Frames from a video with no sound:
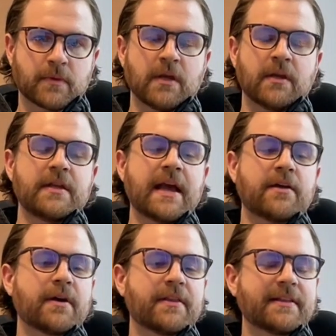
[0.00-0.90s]
Yeah,
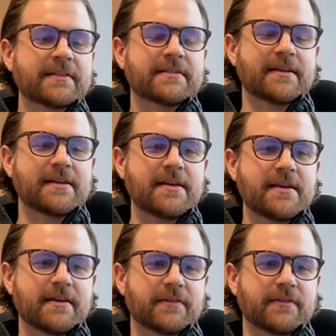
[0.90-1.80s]
no, I think that's the
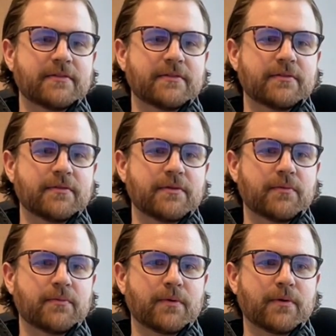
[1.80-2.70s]
key. Is
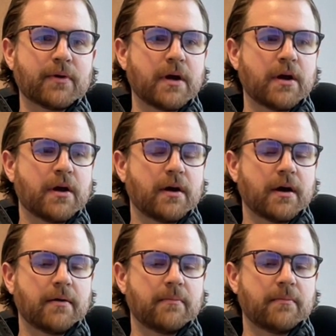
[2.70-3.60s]
we're
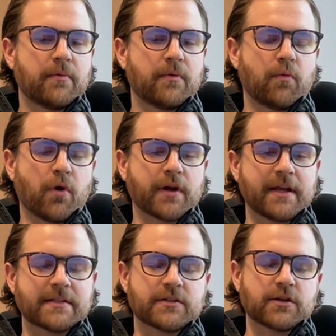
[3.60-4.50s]

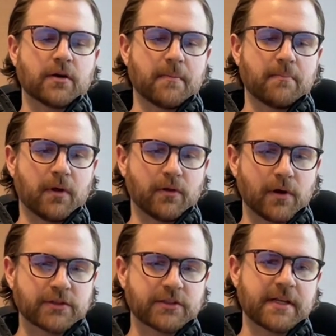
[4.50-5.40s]
working as such a
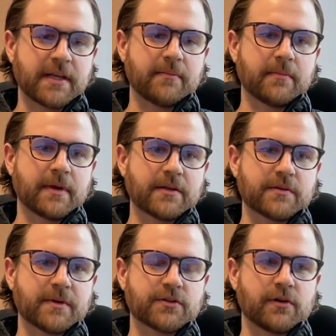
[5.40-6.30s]
large team, as you
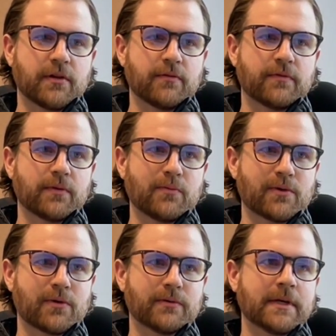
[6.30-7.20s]
mentioned, all over the
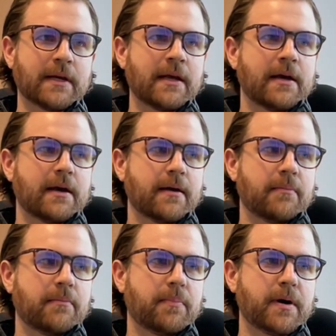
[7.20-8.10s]
world,
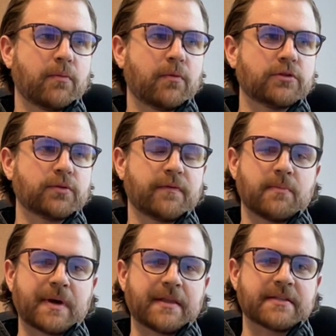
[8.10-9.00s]
but we're
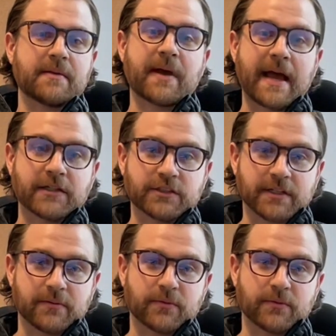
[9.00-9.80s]
driven by the same passion.